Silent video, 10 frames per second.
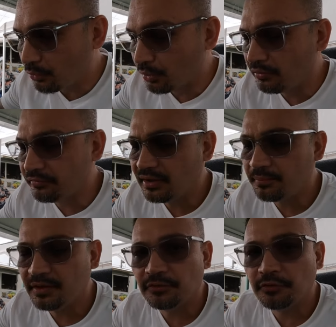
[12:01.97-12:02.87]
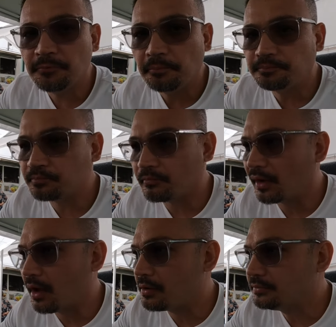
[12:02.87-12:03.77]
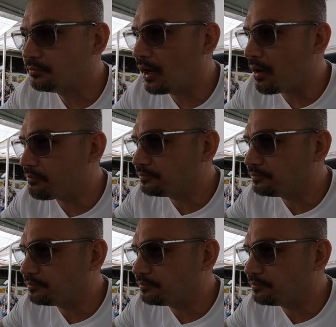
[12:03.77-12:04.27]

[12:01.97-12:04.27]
real Vietnamese food, but